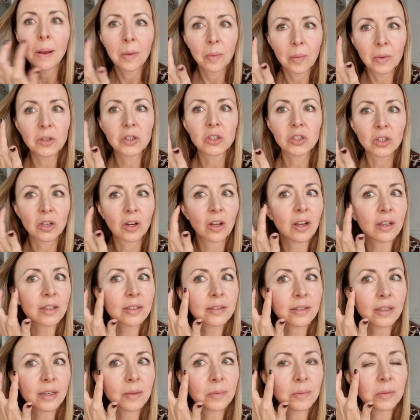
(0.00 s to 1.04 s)
which last
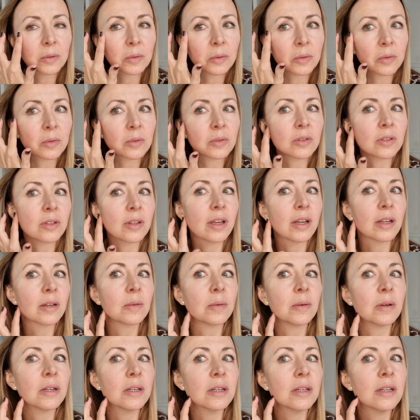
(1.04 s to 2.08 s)
time it was also that
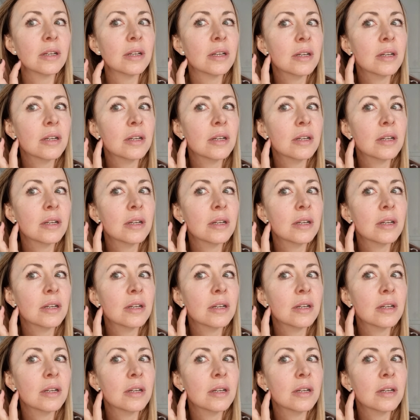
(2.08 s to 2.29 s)
one.